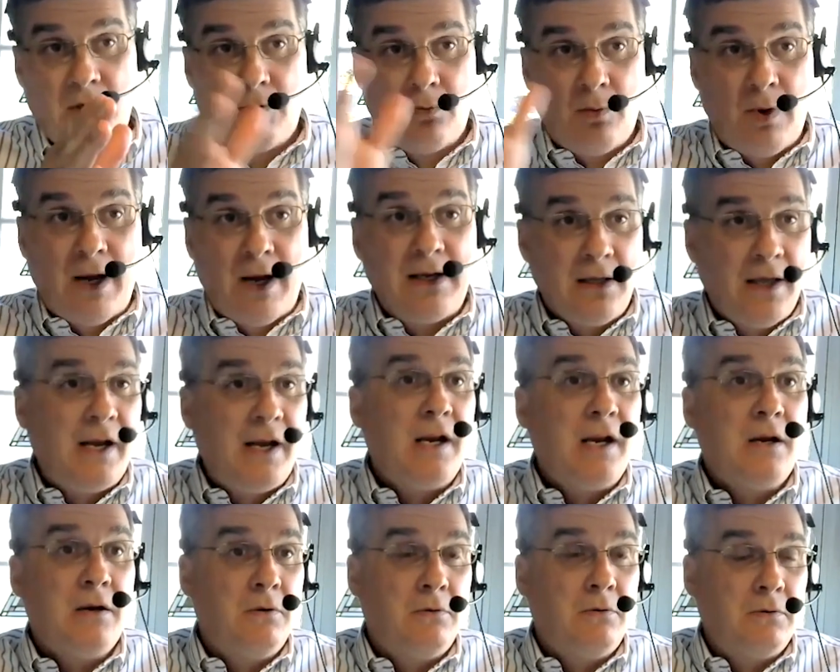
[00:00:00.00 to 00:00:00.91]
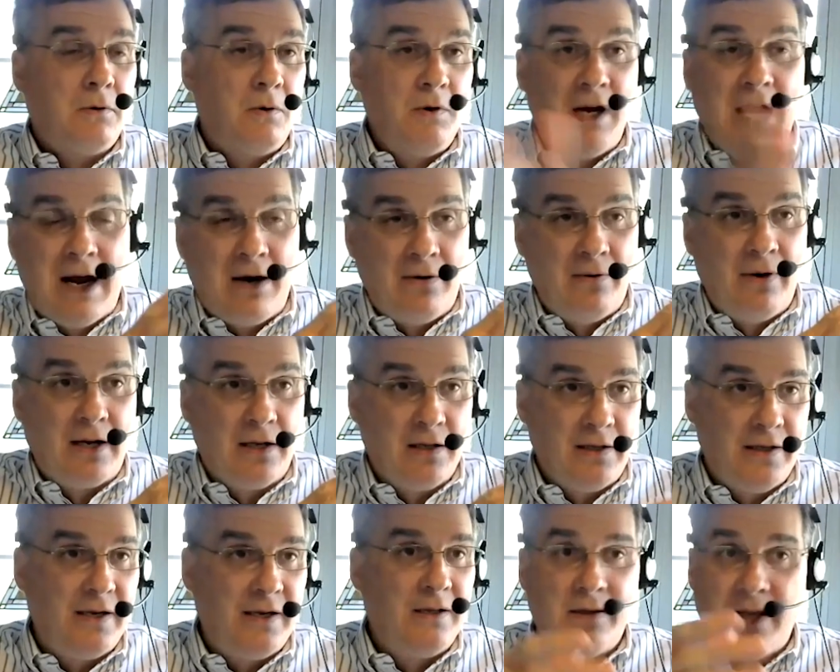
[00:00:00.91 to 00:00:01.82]
regulated or not
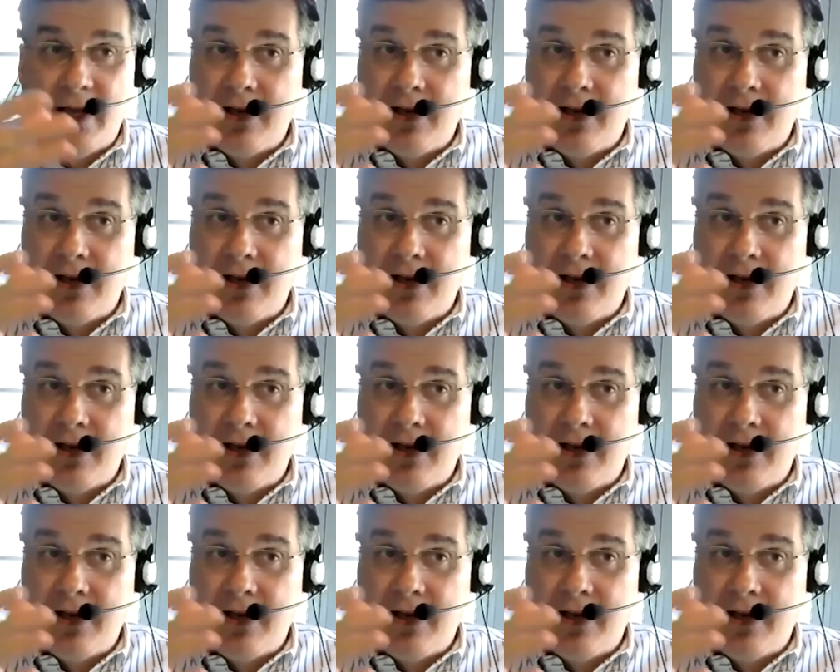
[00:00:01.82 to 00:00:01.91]
regulated.